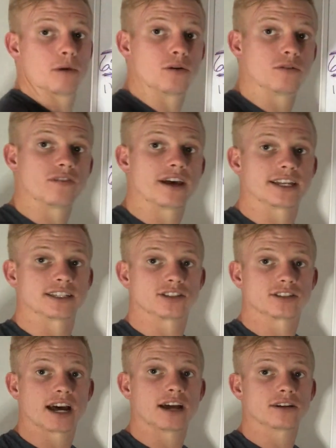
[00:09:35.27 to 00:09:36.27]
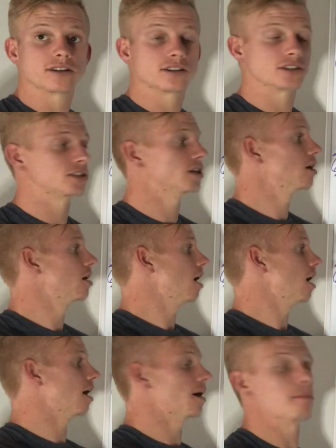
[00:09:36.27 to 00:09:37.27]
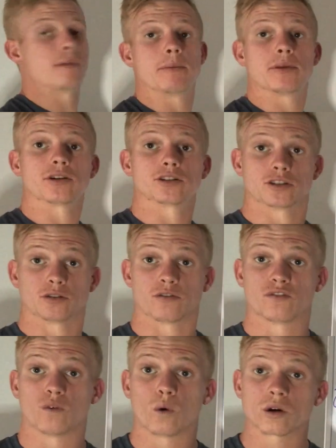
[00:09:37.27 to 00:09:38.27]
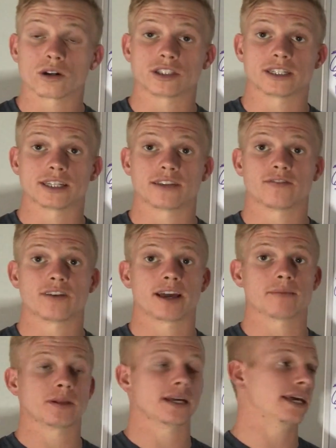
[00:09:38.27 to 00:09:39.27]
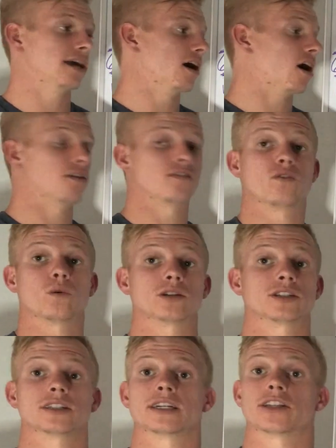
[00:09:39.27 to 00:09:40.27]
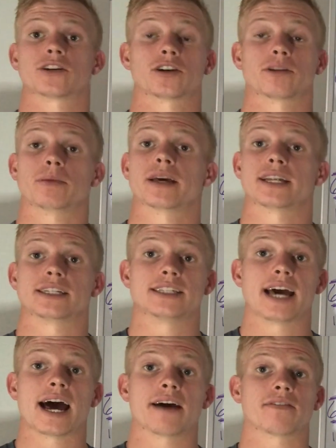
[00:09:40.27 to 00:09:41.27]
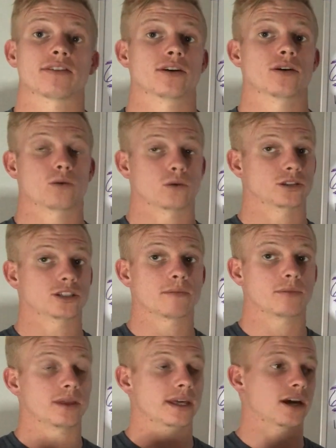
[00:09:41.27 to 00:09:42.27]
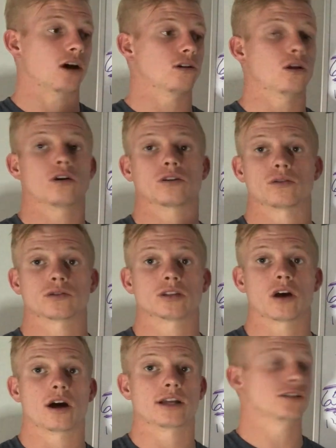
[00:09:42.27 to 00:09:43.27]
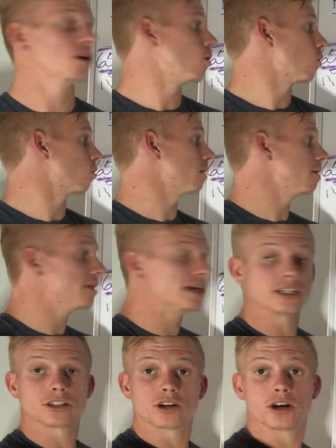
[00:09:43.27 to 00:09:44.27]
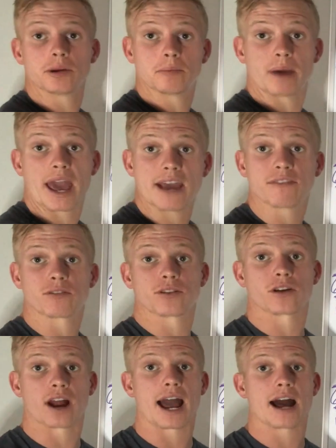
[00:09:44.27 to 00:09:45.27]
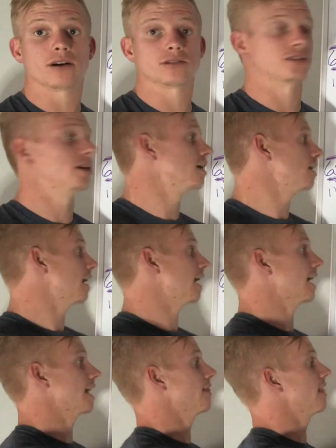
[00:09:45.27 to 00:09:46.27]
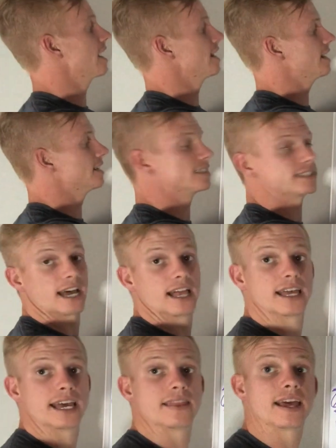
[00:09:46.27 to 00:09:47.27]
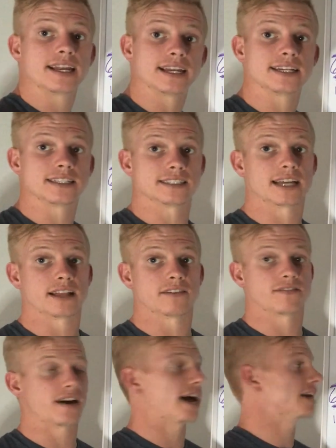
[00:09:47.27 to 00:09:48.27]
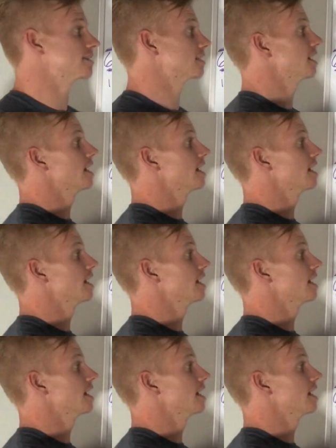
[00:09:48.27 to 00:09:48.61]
motivated sellers. Maybe there's a divorce in the family. Unfortunately, there could be a death or something along those lines, or maybe they just couldn't pay for their house and they need to sell it, and they need to sell it fast.